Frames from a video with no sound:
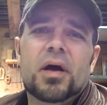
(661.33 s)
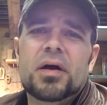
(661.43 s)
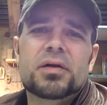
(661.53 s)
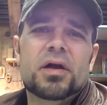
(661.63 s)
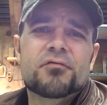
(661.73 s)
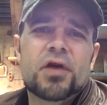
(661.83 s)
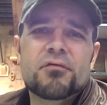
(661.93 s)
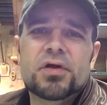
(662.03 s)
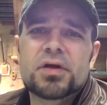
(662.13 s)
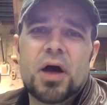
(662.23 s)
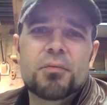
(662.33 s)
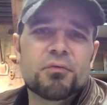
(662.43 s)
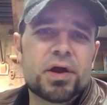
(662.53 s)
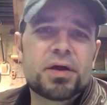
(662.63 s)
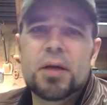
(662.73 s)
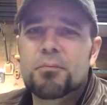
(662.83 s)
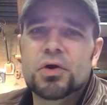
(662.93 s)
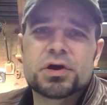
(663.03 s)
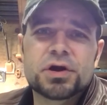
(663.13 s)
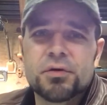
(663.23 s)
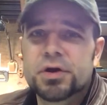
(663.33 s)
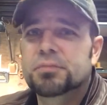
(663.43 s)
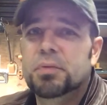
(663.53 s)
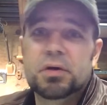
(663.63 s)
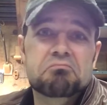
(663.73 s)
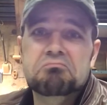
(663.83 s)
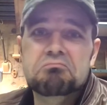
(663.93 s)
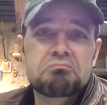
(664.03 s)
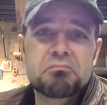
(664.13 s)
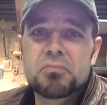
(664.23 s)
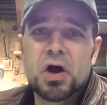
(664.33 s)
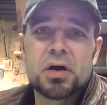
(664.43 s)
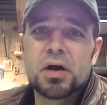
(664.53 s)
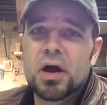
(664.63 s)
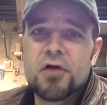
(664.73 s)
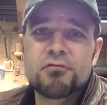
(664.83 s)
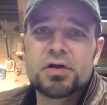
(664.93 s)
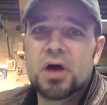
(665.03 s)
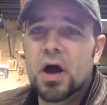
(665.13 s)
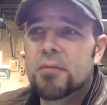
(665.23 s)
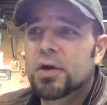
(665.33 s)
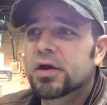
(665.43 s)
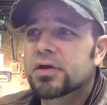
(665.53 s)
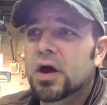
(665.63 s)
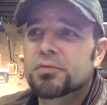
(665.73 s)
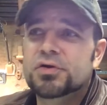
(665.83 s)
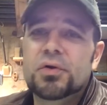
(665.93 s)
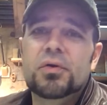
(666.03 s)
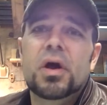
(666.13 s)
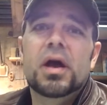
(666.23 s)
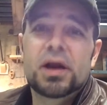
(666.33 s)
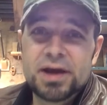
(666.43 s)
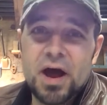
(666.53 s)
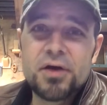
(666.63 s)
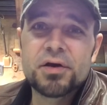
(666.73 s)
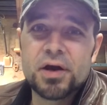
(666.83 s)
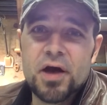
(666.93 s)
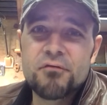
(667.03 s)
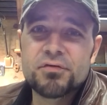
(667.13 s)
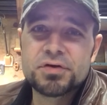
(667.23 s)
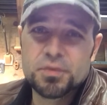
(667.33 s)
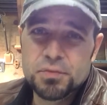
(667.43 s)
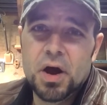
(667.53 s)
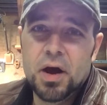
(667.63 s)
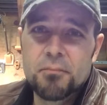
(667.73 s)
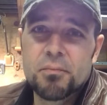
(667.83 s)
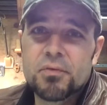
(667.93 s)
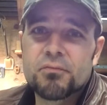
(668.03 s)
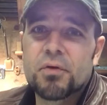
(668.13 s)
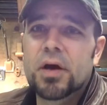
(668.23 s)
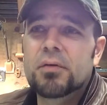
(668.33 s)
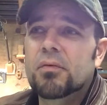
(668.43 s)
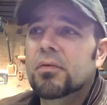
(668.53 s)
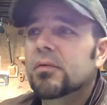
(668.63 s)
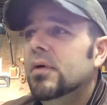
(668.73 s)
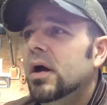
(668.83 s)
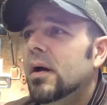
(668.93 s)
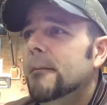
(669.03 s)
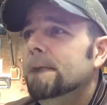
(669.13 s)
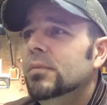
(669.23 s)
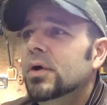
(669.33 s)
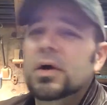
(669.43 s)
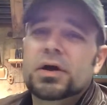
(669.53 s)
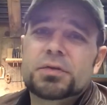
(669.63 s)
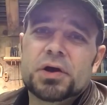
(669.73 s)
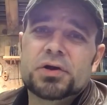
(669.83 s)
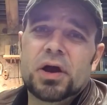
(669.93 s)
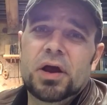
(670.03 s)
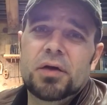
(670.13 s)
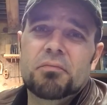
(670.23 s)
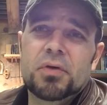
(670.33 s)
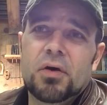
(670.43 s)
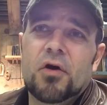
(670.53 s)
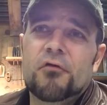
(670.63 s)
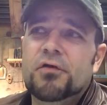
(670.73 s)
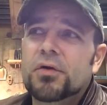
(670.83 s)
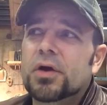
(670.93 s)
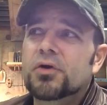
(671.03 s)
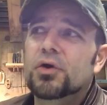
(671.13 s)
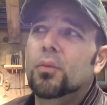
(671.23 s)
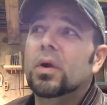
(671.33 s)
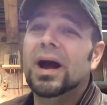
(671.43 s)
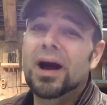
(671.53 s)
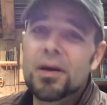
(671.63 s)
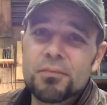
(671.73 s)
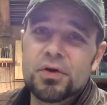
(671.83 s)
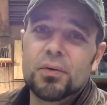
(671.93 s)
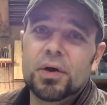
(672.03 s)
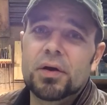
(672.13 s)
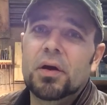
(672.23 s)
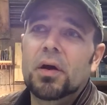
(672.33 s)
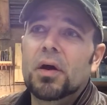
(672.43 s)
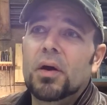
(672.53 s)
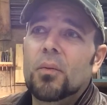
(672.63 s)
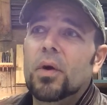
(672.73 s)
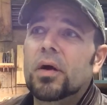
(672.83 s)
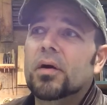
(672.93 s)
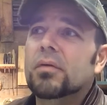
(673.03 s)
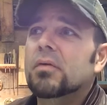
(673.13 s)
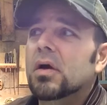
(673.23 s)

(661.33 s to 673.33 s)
I'd love to have the time to read that book series, but I'm not going to have the time anytime soon. Now you're going to have some time, right? Especially, you know, if you can do what I'm doing, where,